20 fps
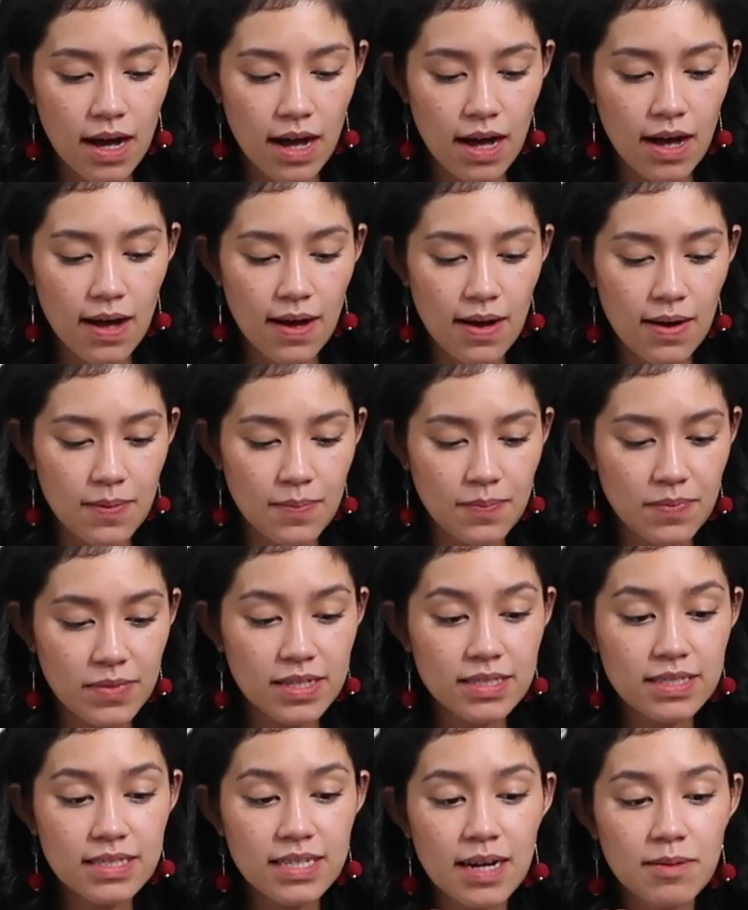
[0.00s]

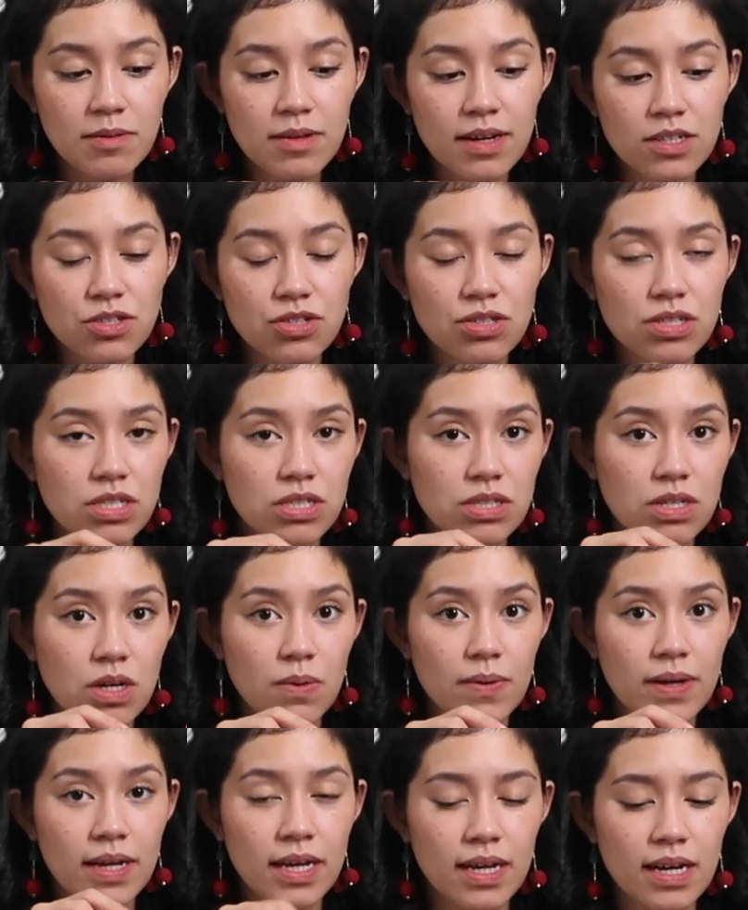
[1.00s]
This time you're actually
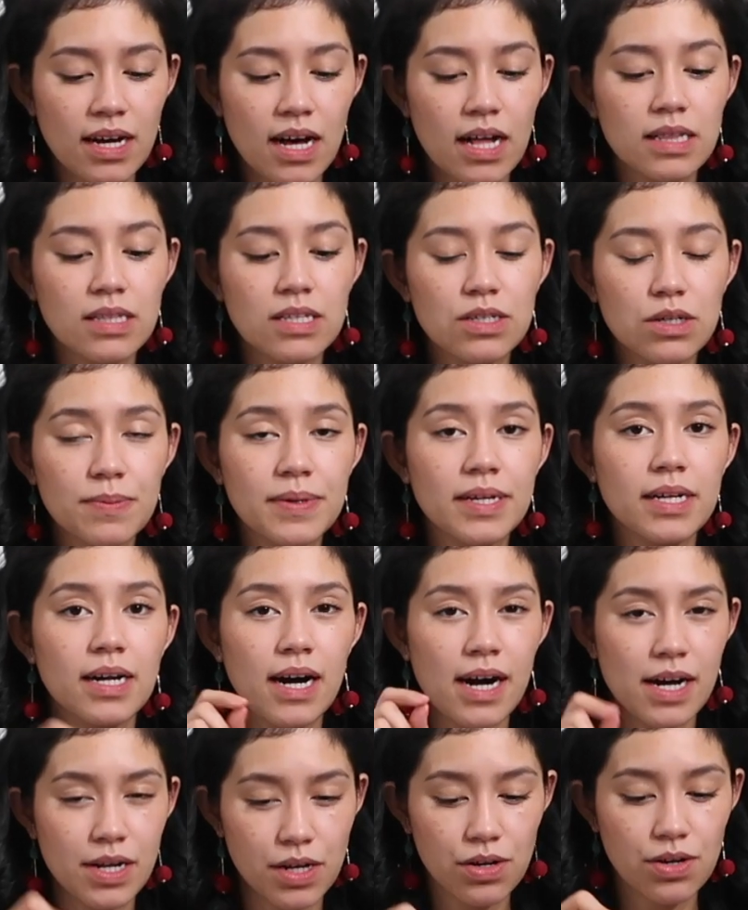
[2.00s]
sewing a little bit
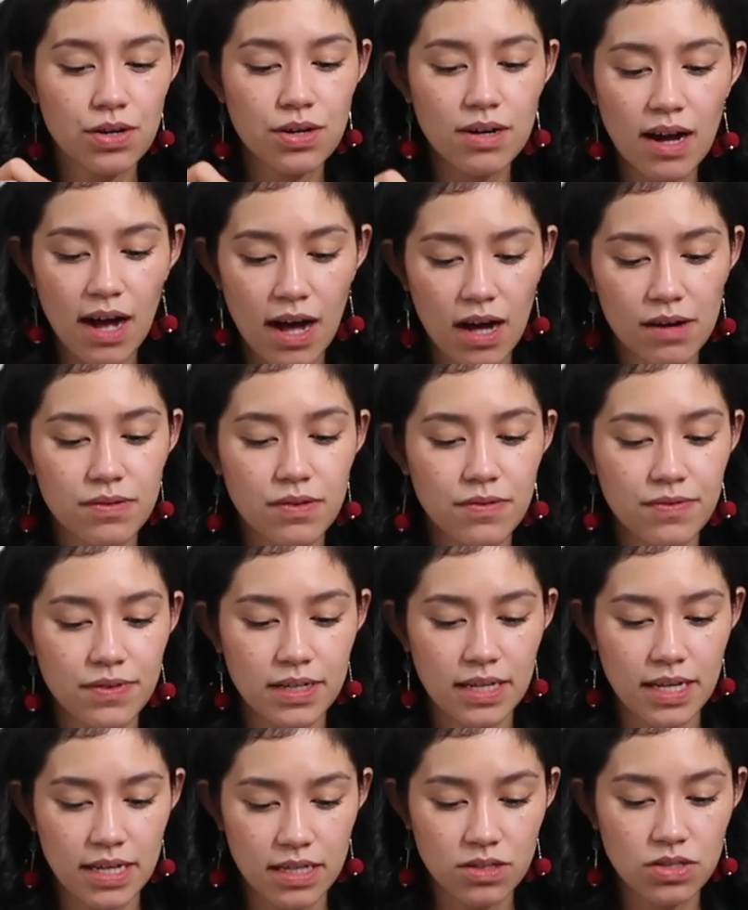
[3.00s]
under
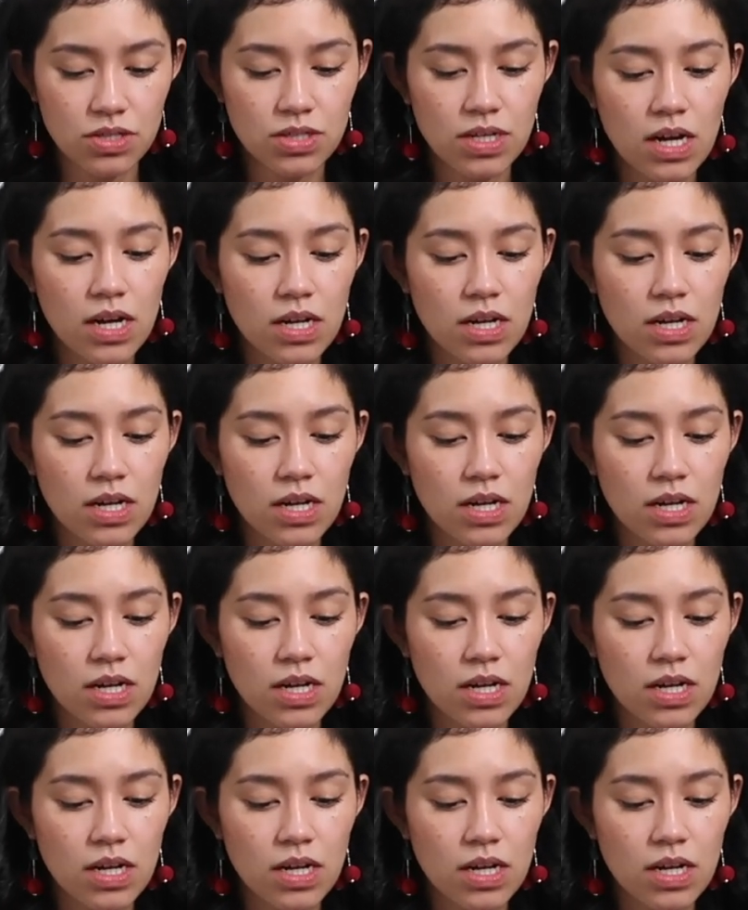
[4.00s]
1/2 inch.